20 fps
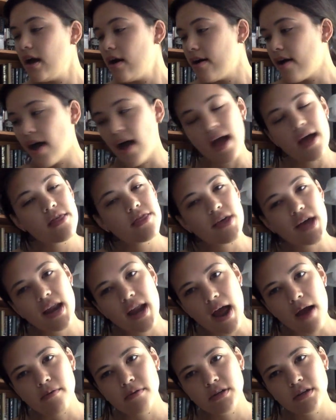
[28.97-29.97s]
Well, I
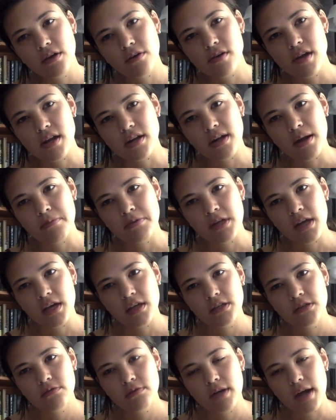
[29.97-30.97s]
thought I would go ahead and update
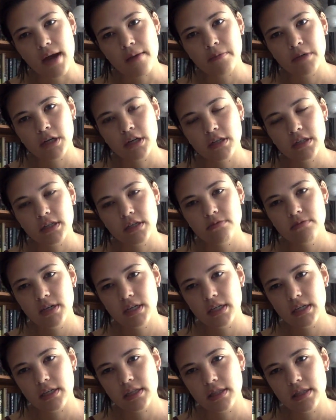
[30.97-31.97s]
you what I'm currently
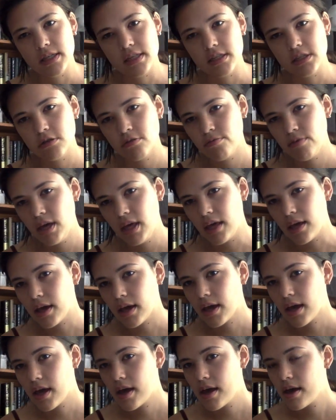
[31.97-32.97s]
reading this
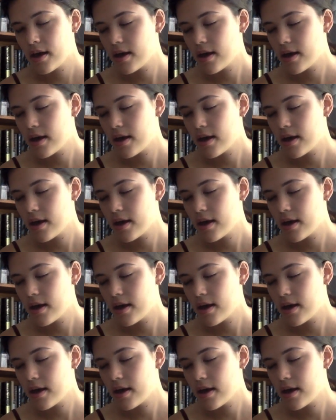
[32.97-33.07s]
week.